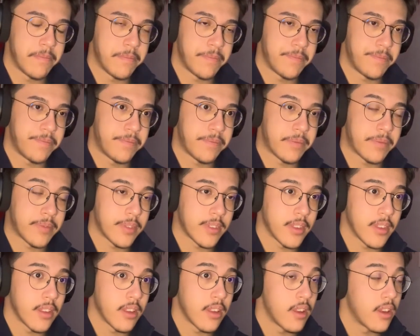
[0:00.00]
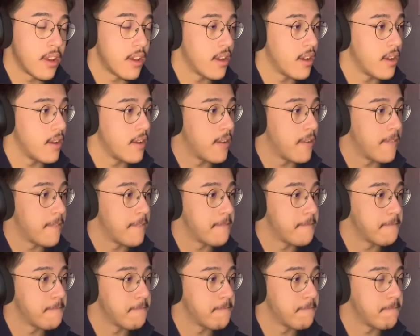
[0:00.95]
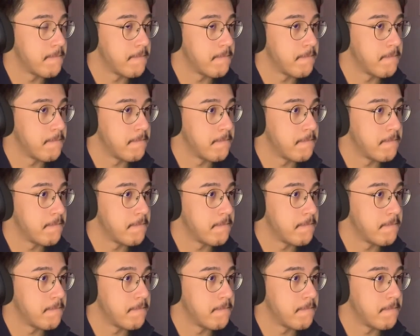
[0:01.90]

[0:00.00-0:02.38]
Nobody speaks.